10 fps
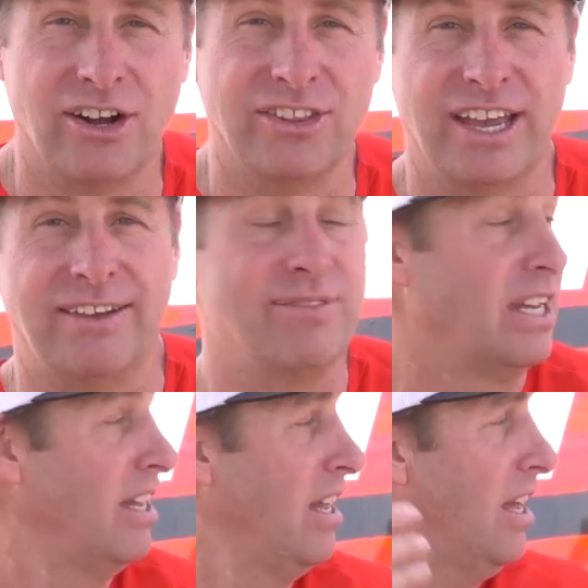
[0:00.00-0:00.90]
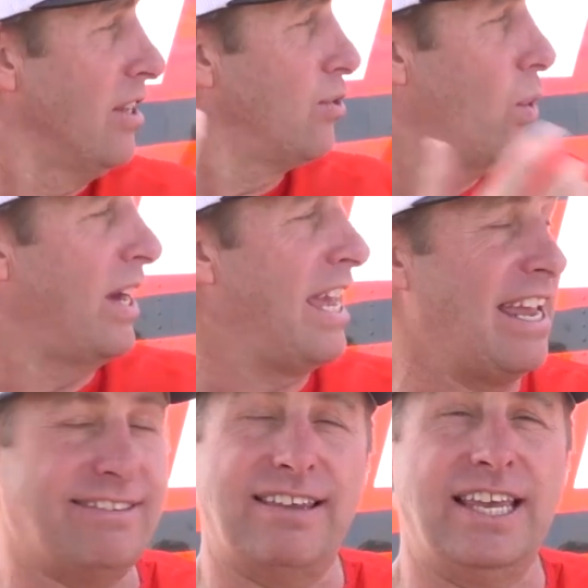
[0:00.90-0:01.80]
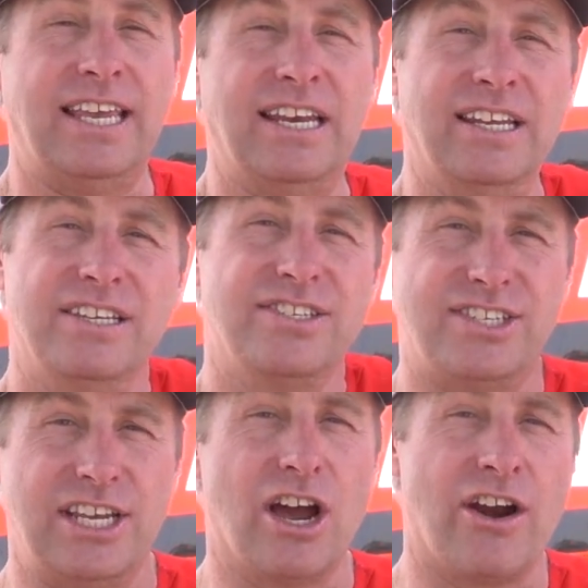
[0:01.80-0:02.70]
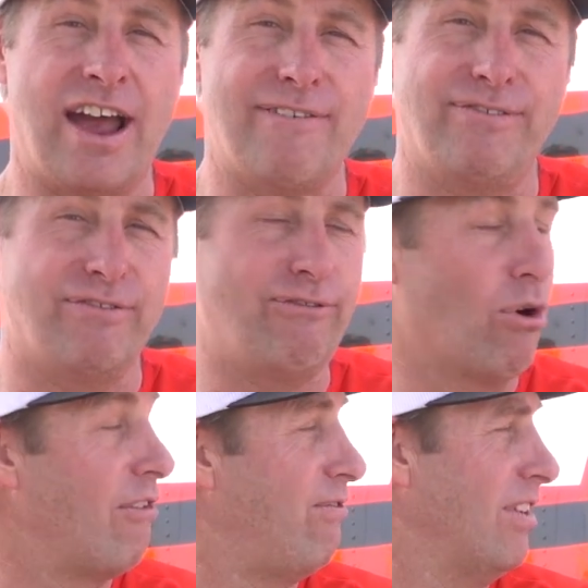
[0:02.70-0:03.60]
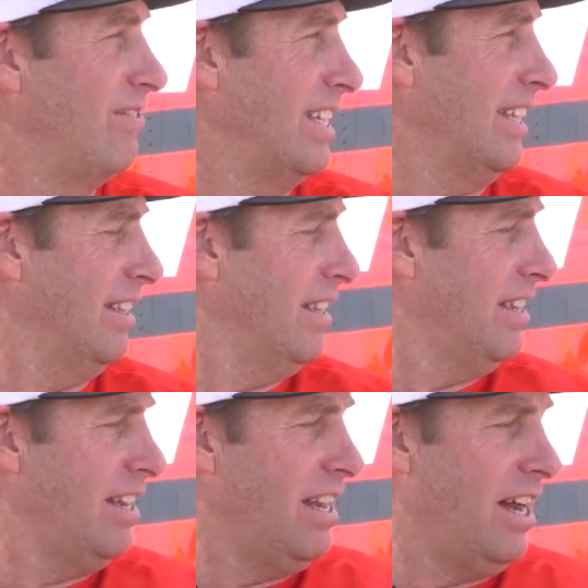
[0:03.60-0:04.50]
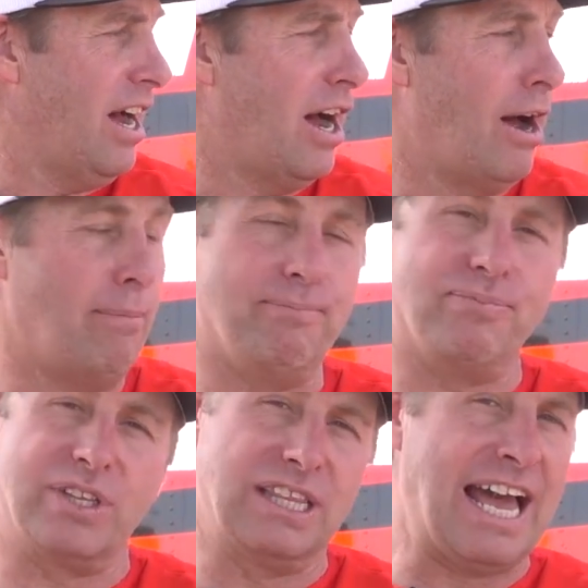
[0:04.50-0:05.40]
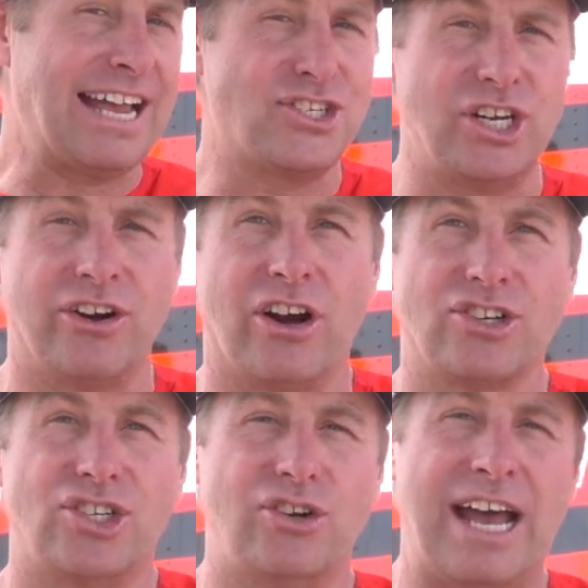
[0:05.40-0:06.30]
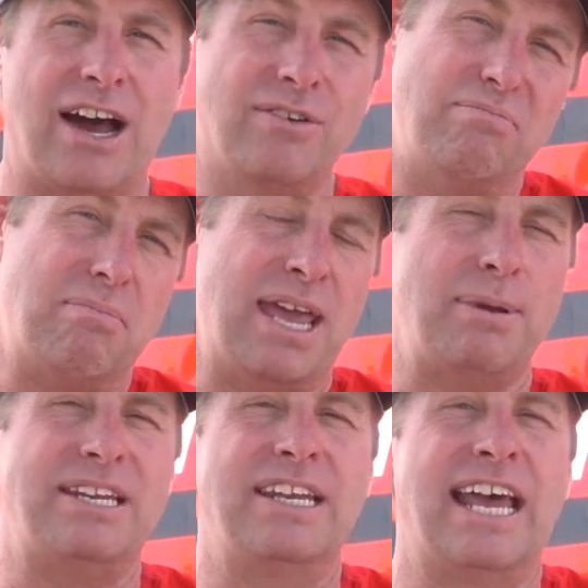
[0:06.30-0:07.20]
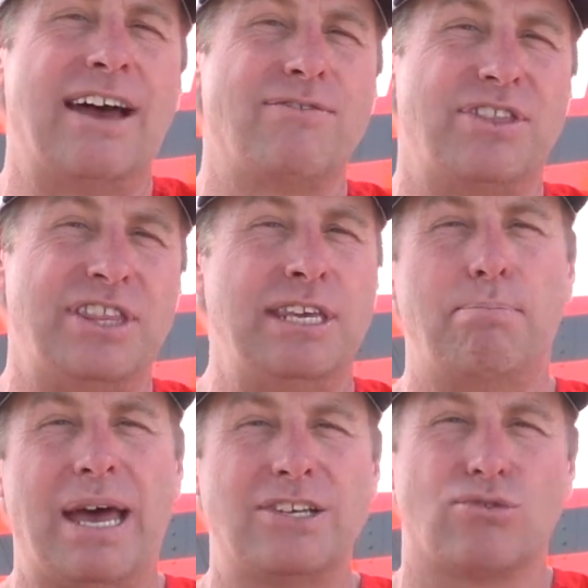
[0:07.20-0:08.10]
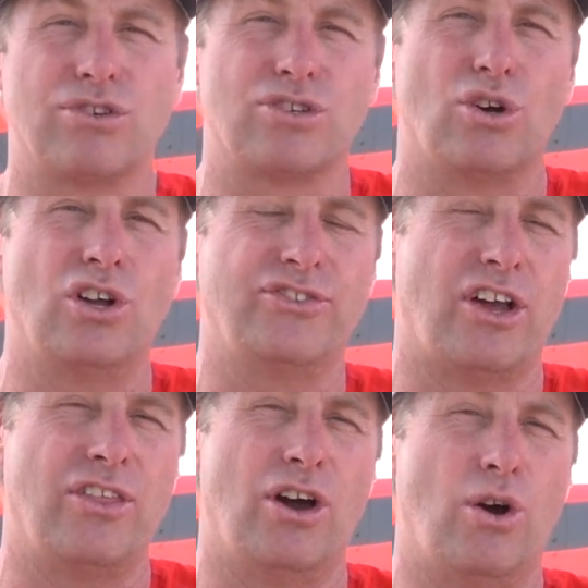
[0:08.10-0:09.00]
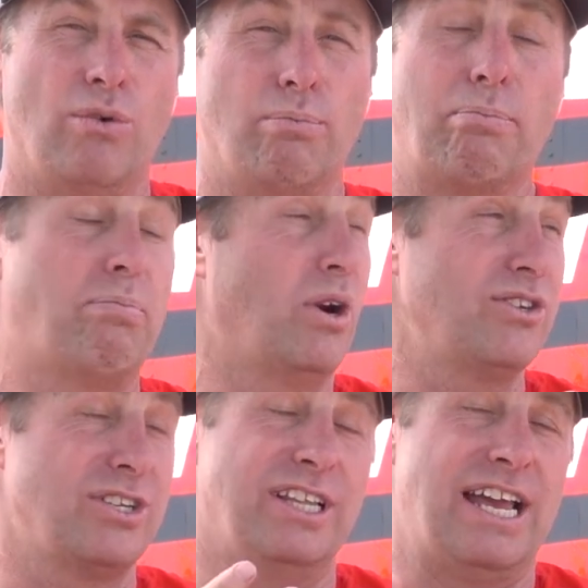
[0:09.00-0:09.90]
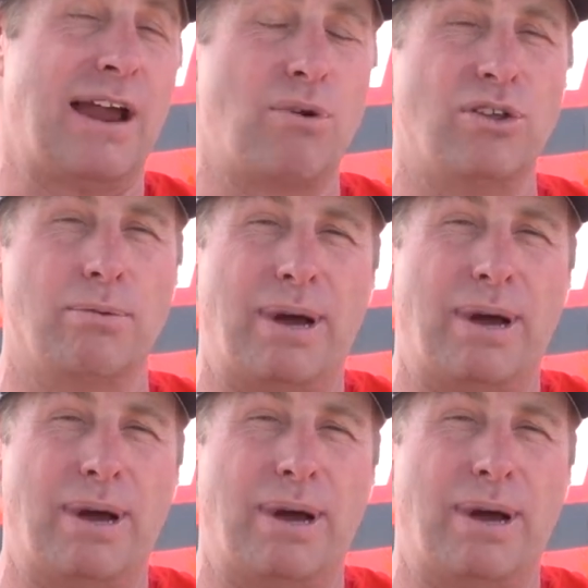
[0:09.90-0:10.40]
all day. 2018 CRF 450. Um, last year in our shootout, maybe didn't have the best result, although personally I rode the